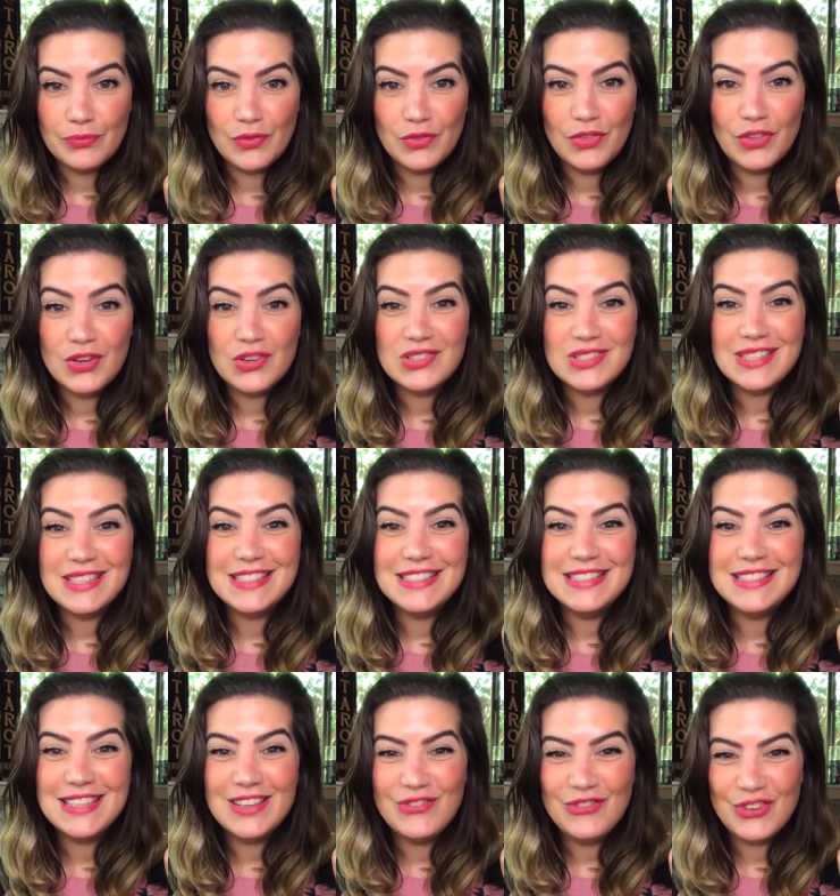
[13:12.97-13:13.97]
There's a
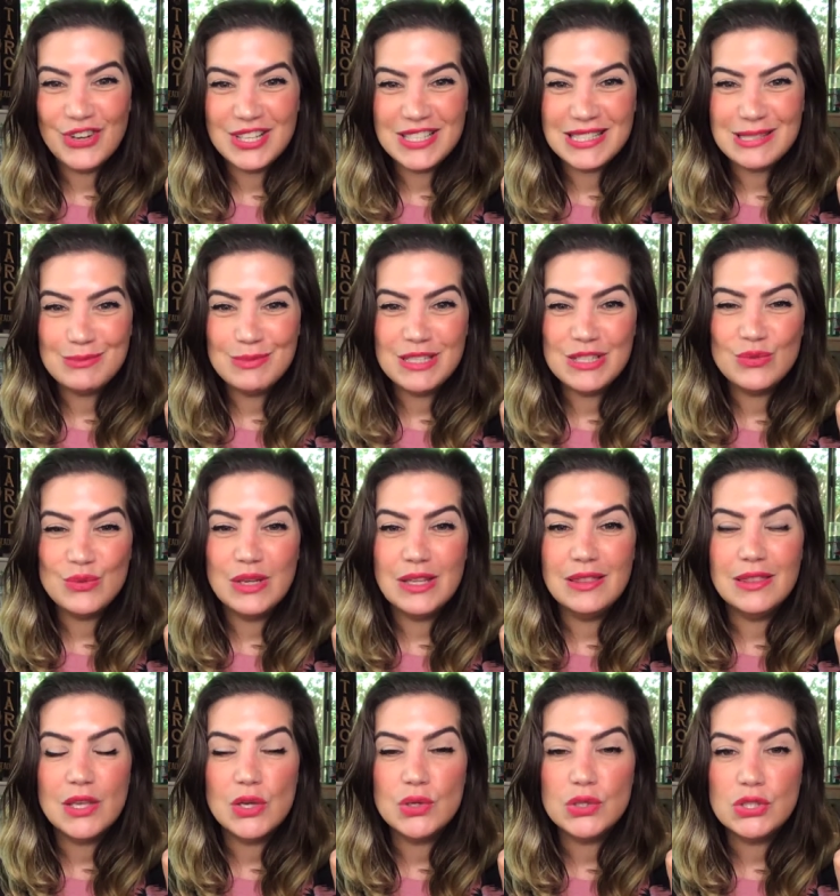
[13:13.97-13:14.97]
difference
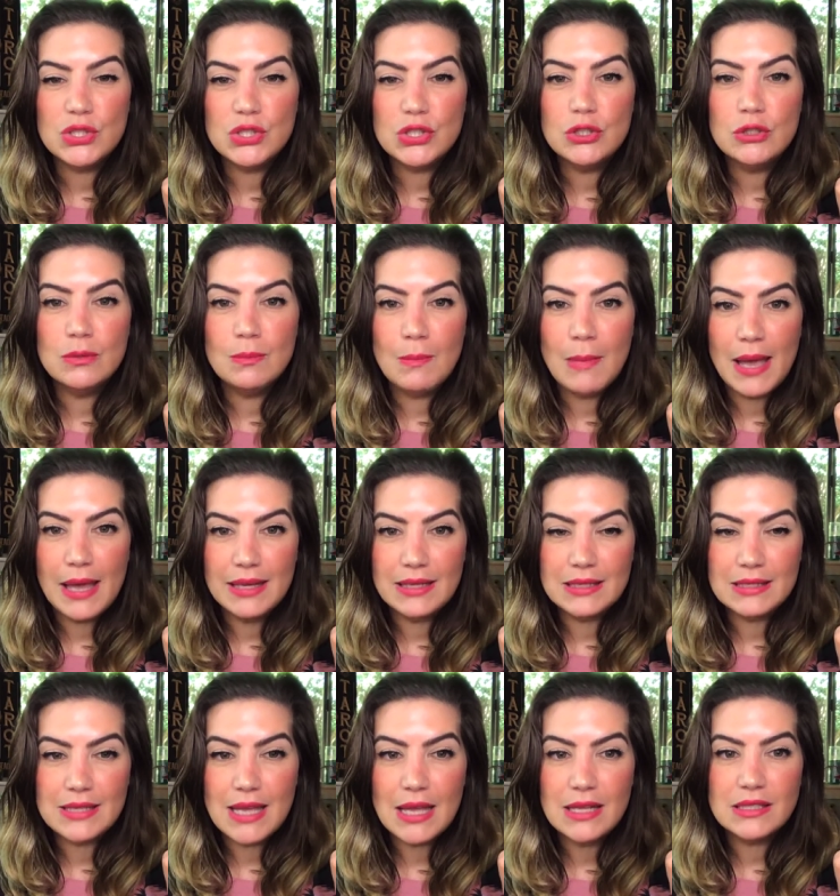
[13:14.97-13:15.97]
between those two
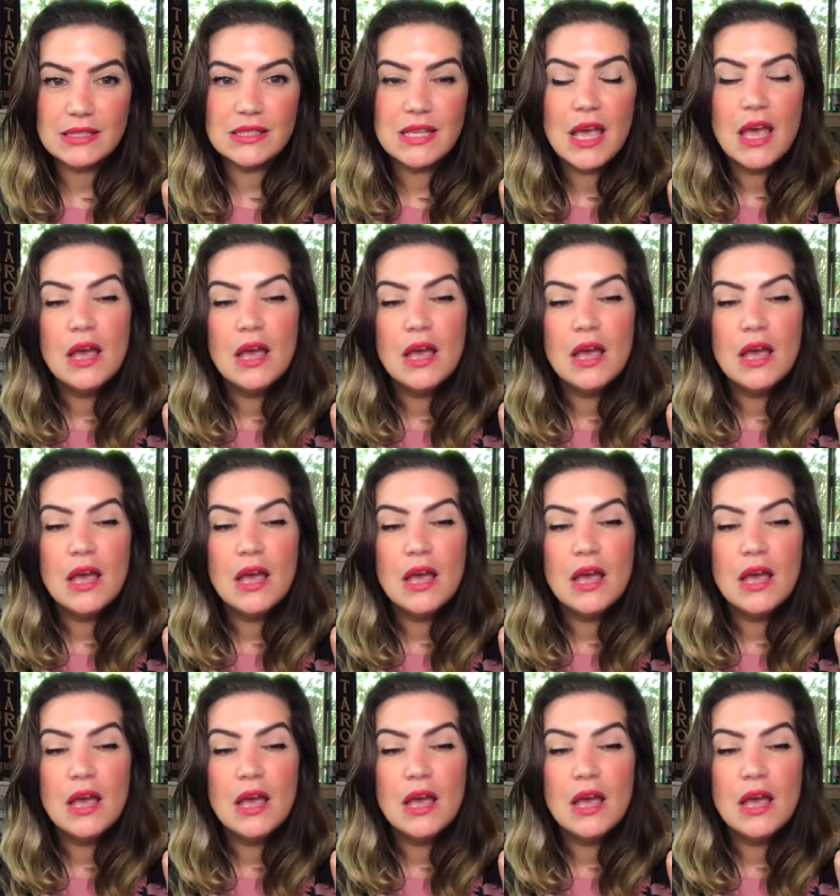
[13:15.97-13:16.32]
mindsets.